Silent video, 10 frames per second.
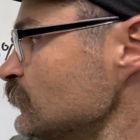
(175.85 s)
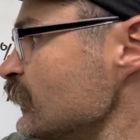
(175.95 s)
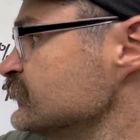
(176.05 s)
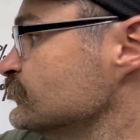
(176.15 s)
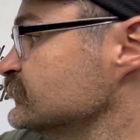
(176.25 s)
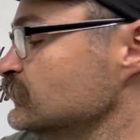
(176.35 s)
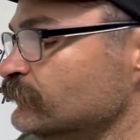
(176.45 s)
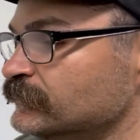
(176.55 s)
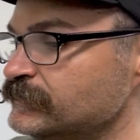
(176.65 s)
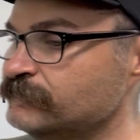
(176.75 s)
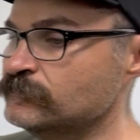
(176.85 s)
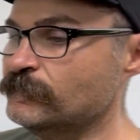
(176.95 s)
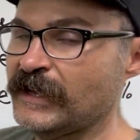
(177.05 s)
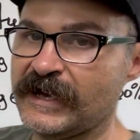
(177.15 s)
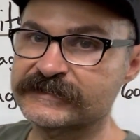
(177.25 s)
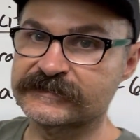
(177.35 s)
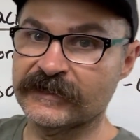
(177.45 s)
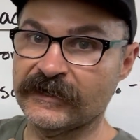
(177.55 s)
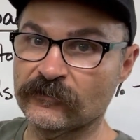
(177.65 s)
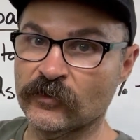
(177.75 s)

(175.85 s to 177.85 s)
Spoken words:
And specifically even past that